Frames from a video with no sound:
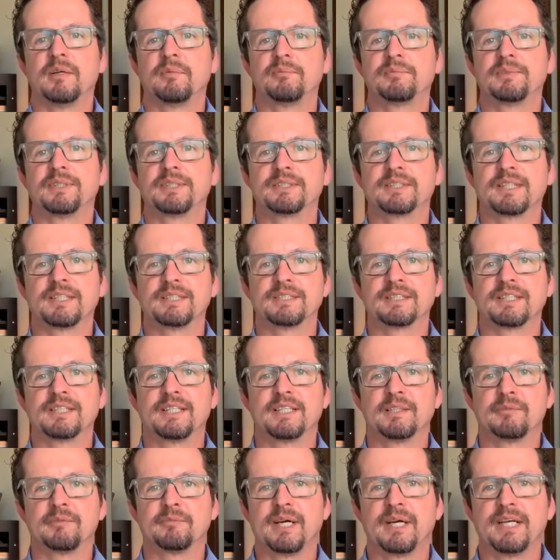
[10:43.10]
Discuss it
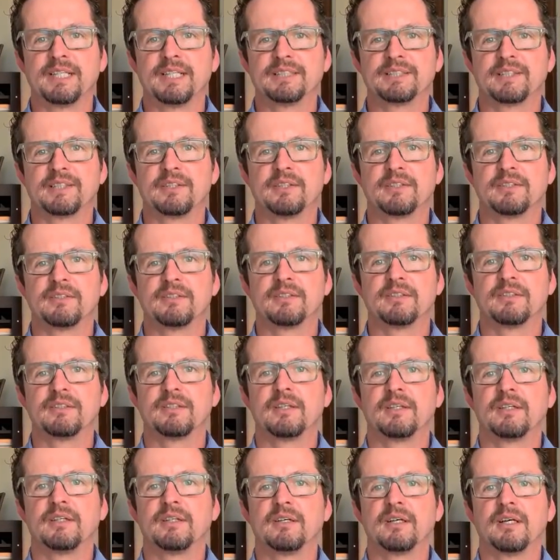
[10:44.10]
on the Mind Zone
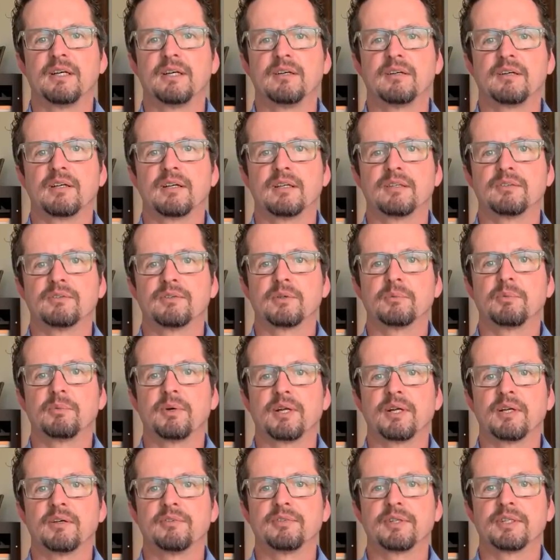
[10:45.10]
group on
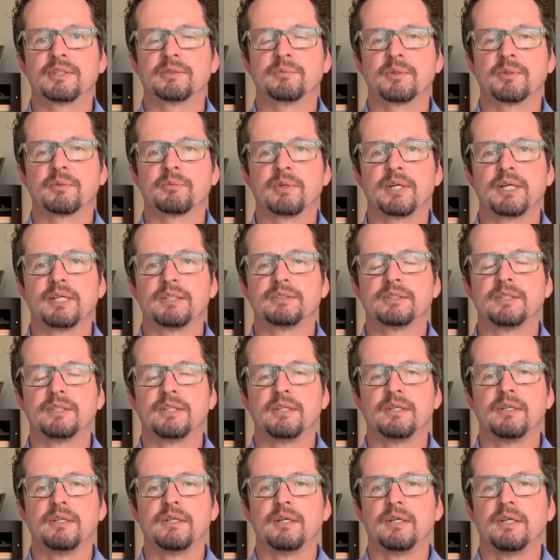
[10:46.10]
our Facebook page.
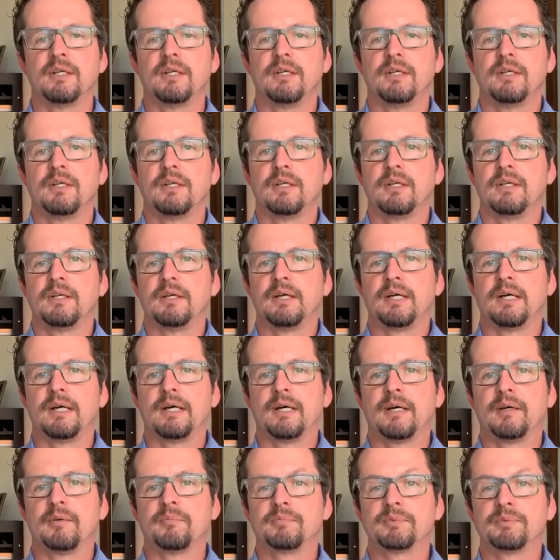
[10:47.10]

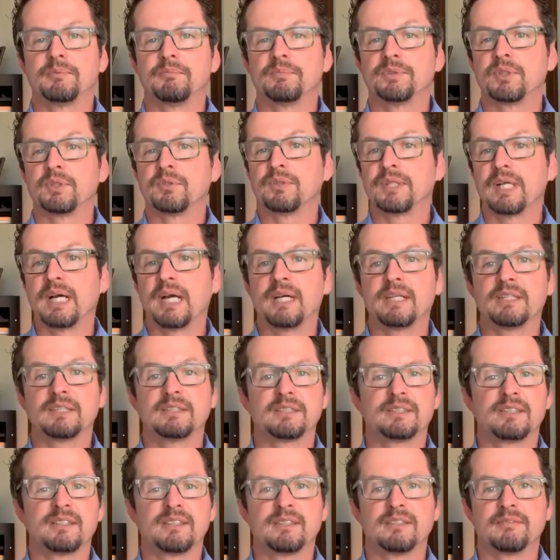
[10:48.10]
So
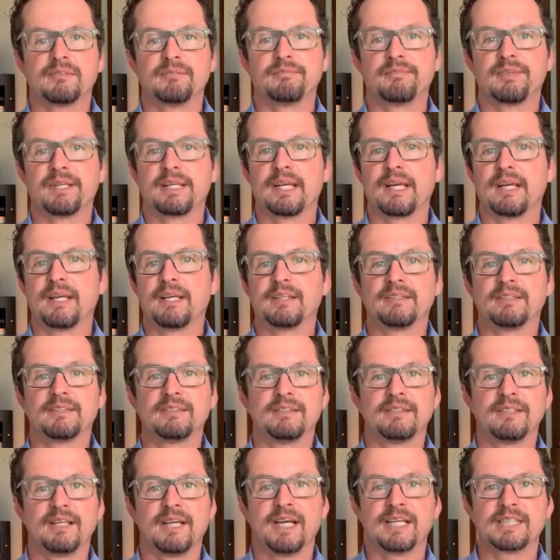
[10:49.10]
that's, again,
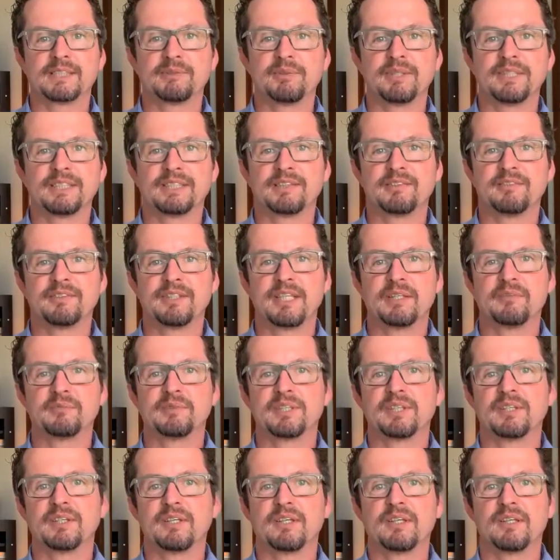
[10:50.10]
explanation of
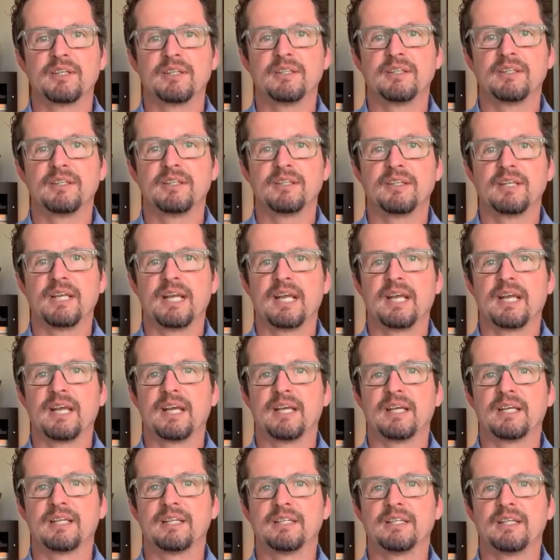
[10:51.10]
EMDR,
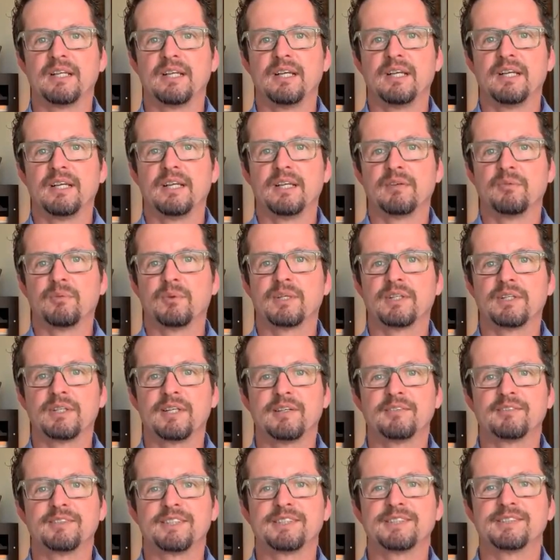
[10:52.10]
and would
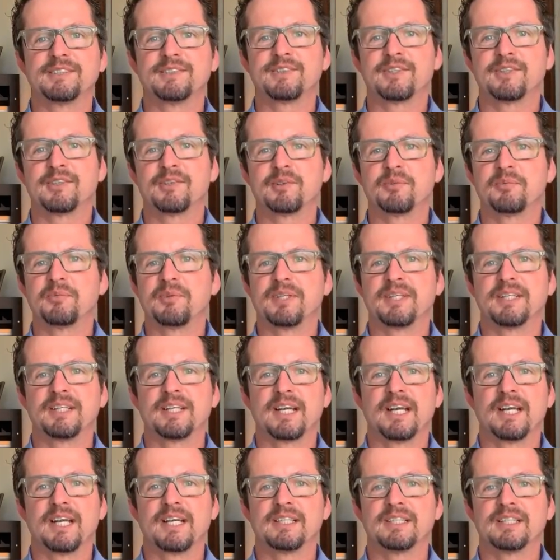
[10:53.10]
love to do a group on
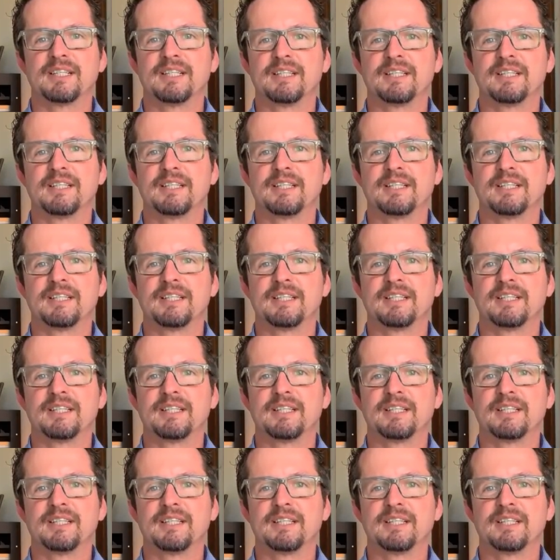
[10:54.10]
that.